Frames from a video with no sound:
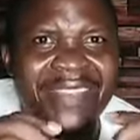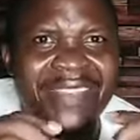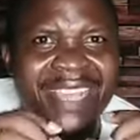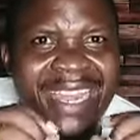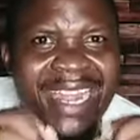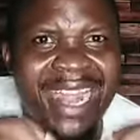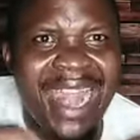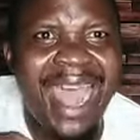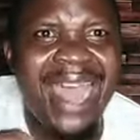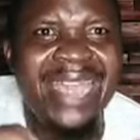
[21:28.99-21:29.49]
the
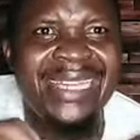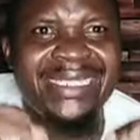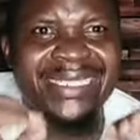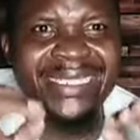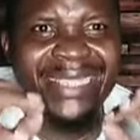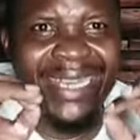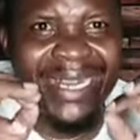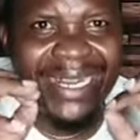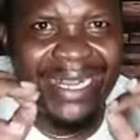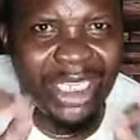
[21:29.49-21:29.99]
land
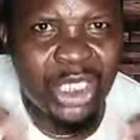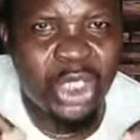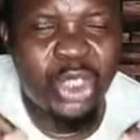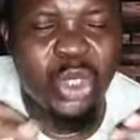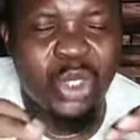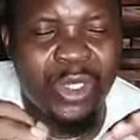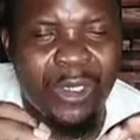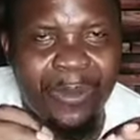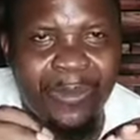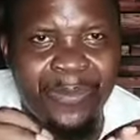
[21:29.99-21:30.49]
the
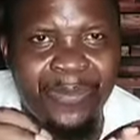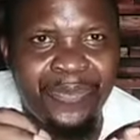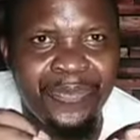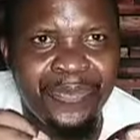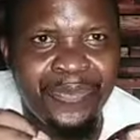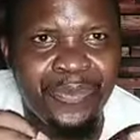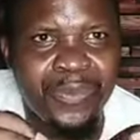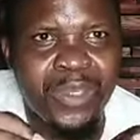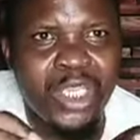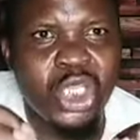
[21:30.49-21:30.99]
reason
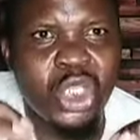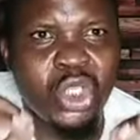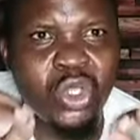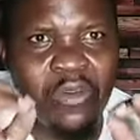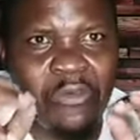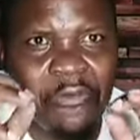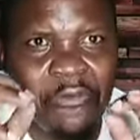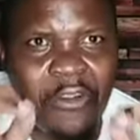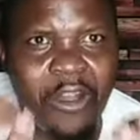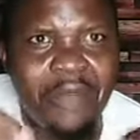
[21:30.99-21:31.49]
to
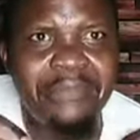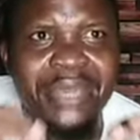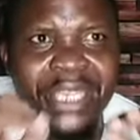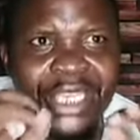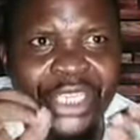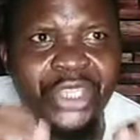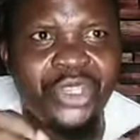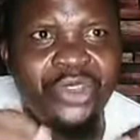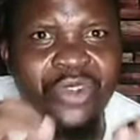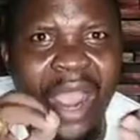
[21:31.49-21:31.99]

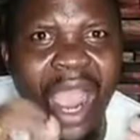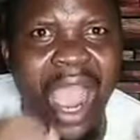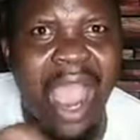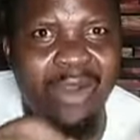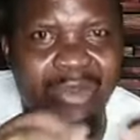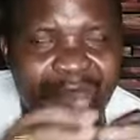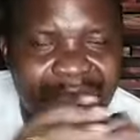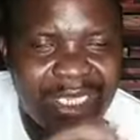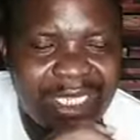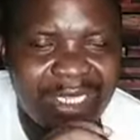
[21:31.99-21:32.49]
vomit you
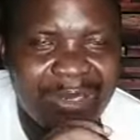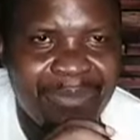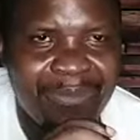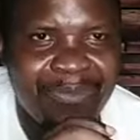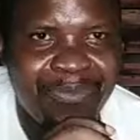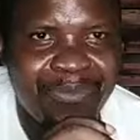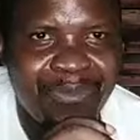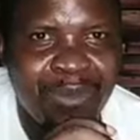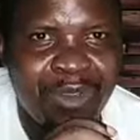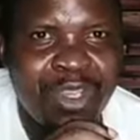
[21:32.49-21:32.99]
out.
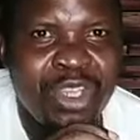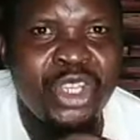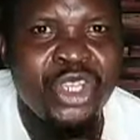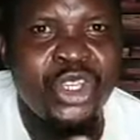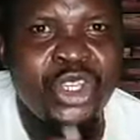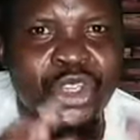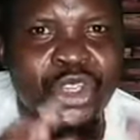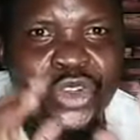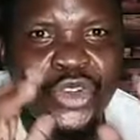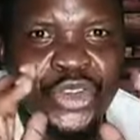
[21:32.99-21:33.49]

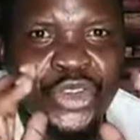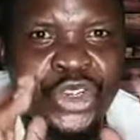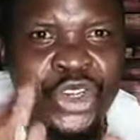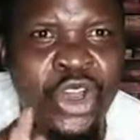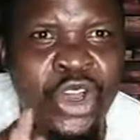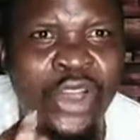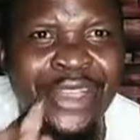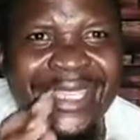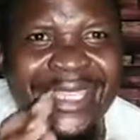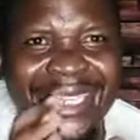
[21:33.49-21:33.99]
Do
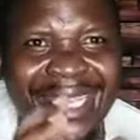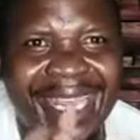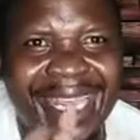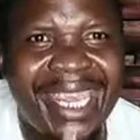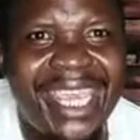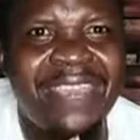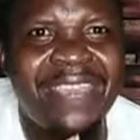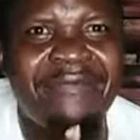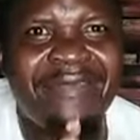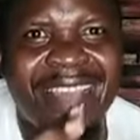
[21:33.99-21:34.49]
not
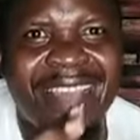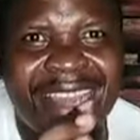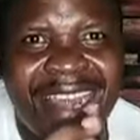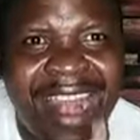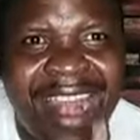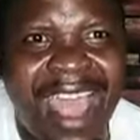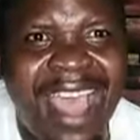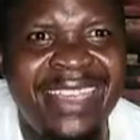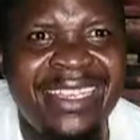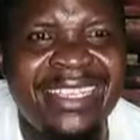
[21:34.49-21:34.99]
give the
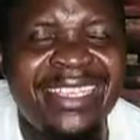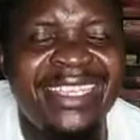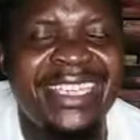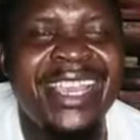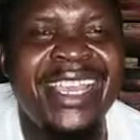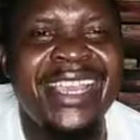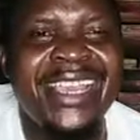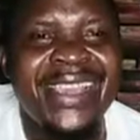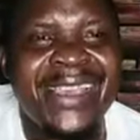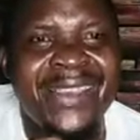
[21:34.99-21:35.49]
land
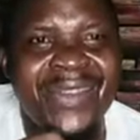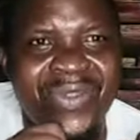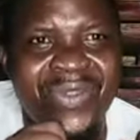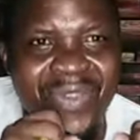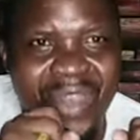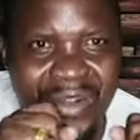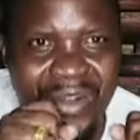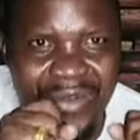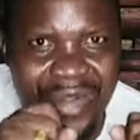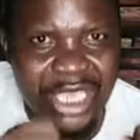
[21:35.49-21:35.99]

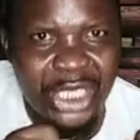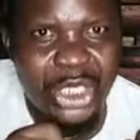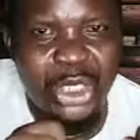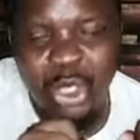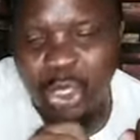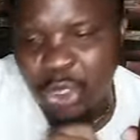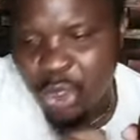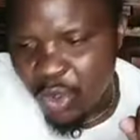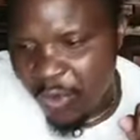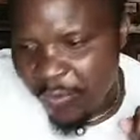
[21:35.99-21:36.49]
the
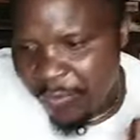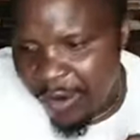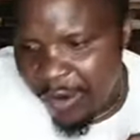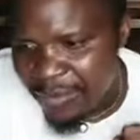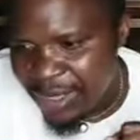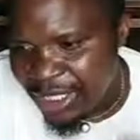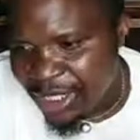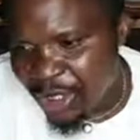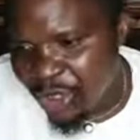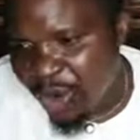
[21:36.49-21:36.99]
reason to
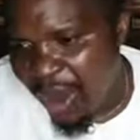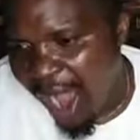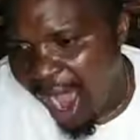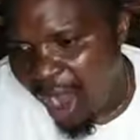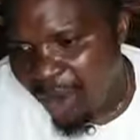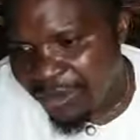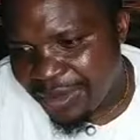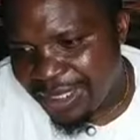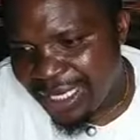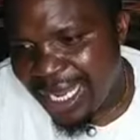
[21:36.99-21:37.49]
vomit you
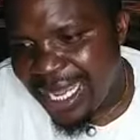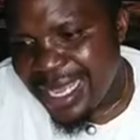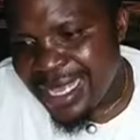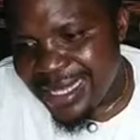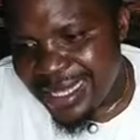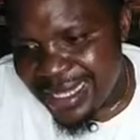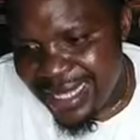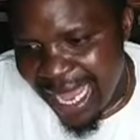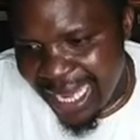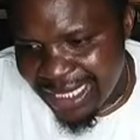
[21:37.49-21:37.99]
out.
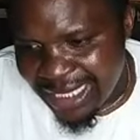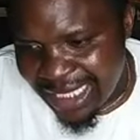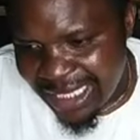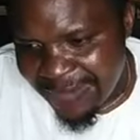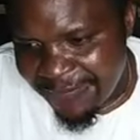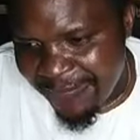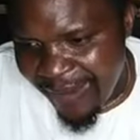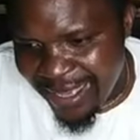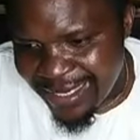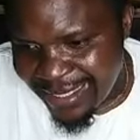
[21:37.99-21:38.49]
That
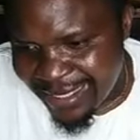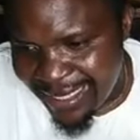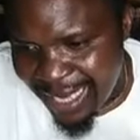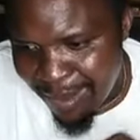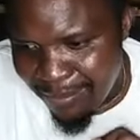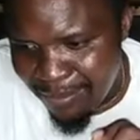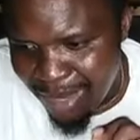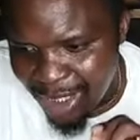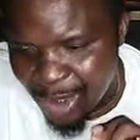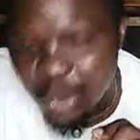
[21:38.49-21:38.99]
is verse
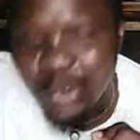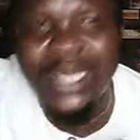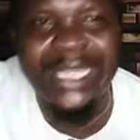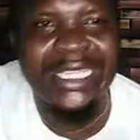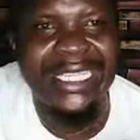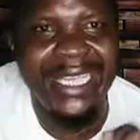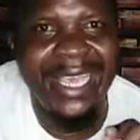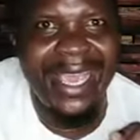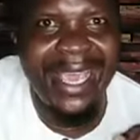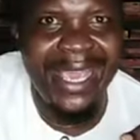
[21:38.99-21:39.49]
number
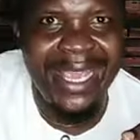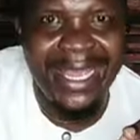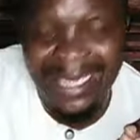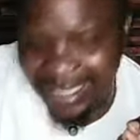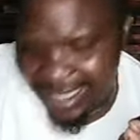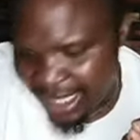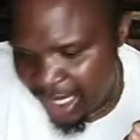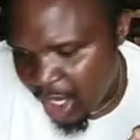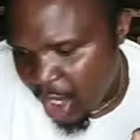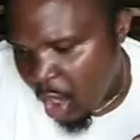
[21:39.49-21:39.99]

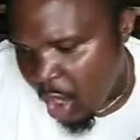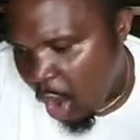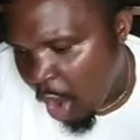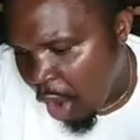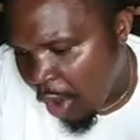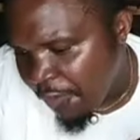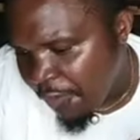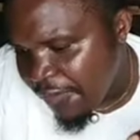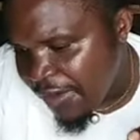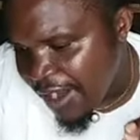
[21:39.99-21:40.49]
28
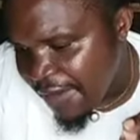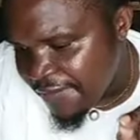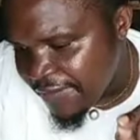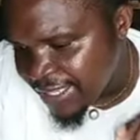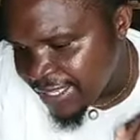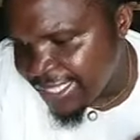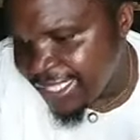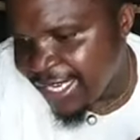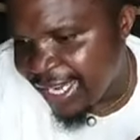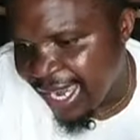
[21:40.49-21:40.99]
of
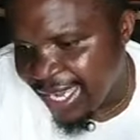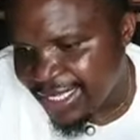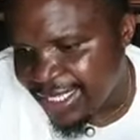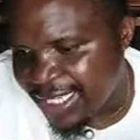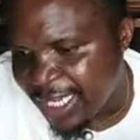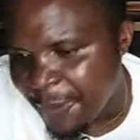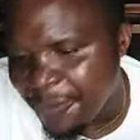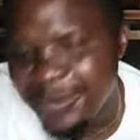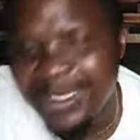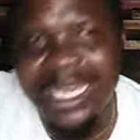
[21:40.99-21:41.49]
Leviticus
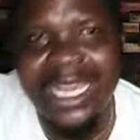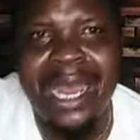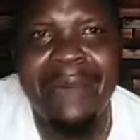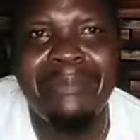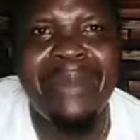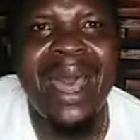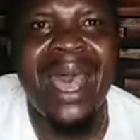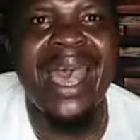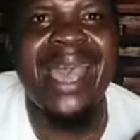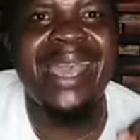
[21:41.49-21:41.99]
chapter
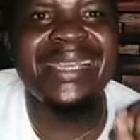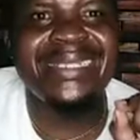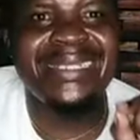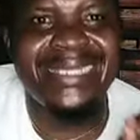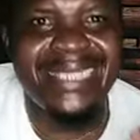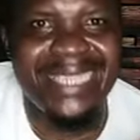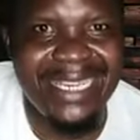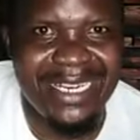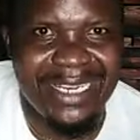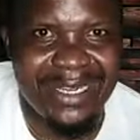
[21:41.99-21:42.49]
number
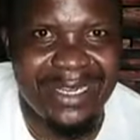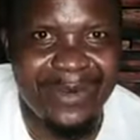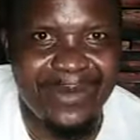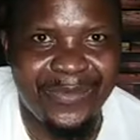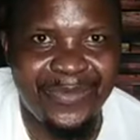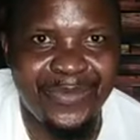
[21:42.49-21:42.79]
18.